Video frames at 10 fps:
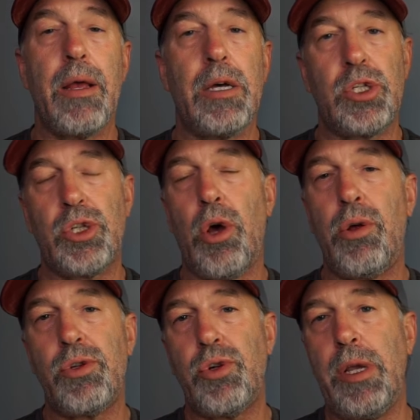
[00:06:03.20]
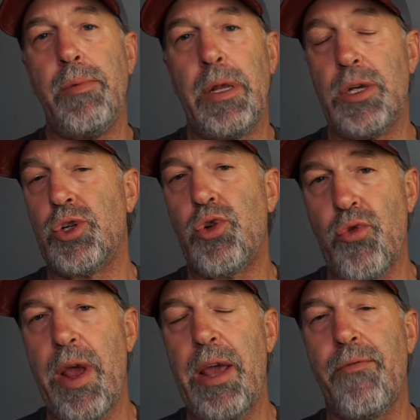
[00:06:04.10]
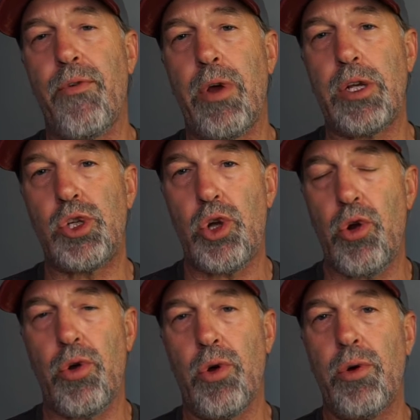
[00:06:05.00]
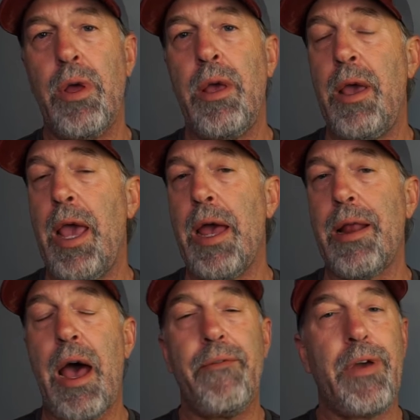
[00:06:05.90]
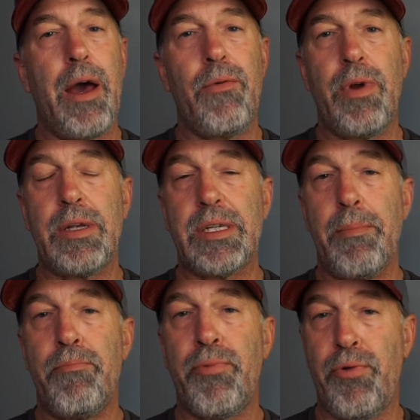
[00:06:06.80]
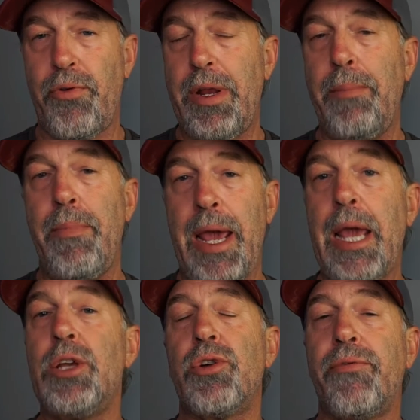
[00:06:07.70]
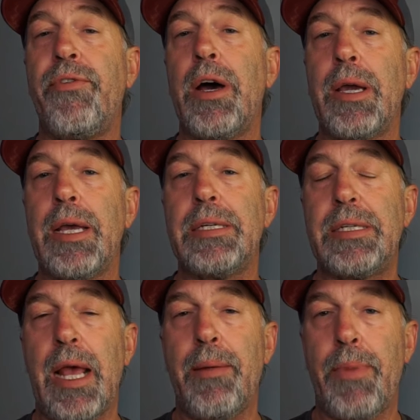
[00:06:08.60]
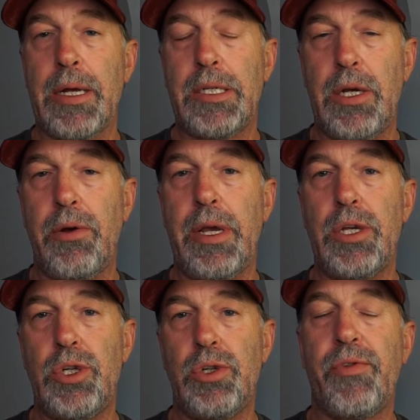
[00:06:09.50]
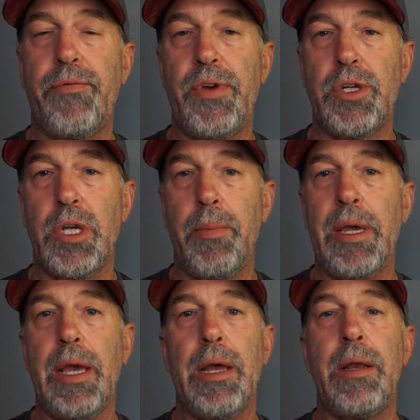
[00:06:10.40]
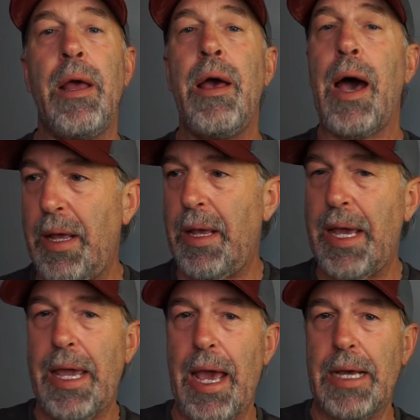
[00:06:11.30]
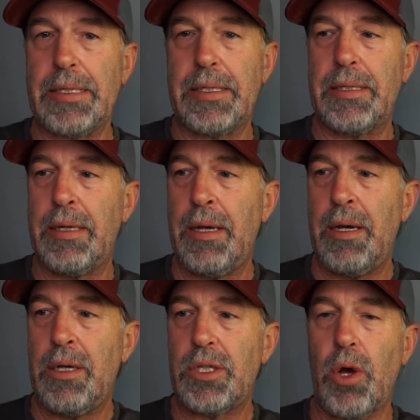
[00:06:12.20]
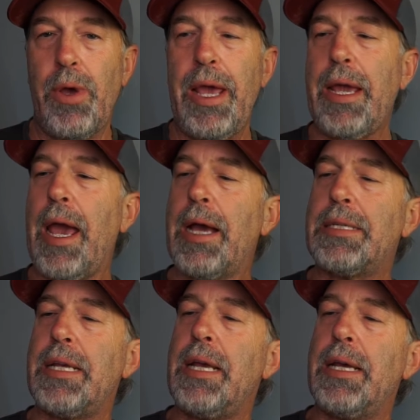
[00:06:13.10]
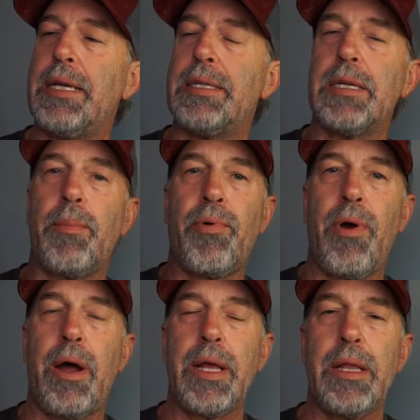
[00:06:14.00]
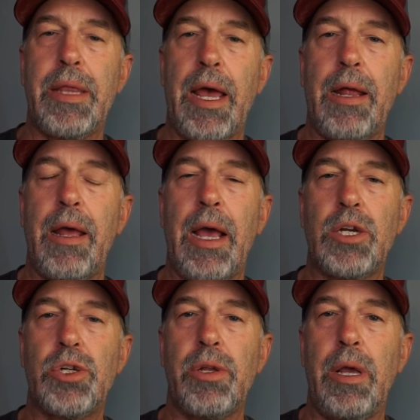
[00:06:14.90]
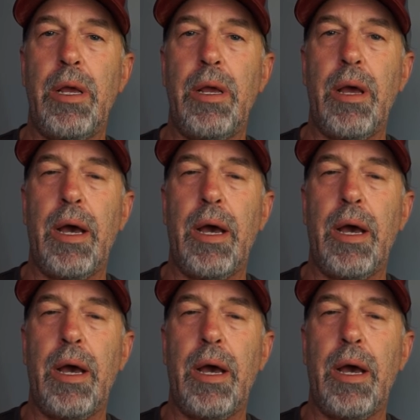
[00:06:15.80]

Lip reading: a salt treatment is great for external, and I've gotten rid of some pretty major fungus and bacteria issues from fish coming in. ICX. So ICX is a product that actually,